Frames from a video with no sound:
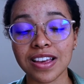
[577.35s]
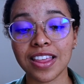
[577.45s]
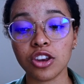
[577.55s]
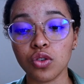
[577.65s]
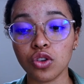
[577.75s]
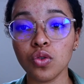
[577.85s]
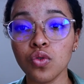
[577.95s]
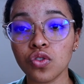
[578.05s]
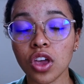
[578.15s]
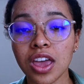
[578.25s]
and then you
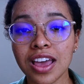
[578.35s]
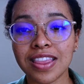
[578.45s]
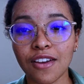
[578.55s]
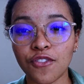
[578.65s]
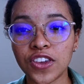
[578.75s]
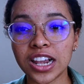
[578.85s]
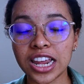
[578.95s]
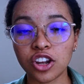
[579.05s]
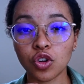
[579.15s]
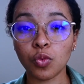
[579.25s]
use that
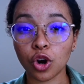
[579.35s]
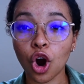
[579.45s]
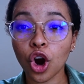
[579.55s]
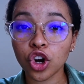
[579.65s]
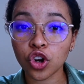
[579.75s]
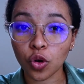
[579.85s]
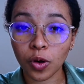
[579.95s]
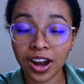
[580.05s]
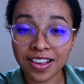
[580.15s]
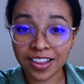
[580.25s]
feeling to work harder on
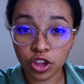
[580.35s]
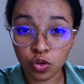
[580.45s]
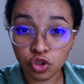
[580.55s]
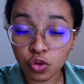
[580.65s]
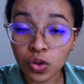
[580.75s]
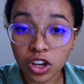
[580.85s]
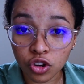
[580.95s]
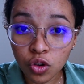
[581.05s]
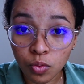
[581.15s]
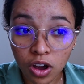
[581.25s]
what it is that you truly
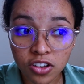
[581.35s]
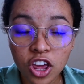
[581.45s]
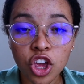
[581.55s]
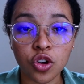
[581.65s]
do want,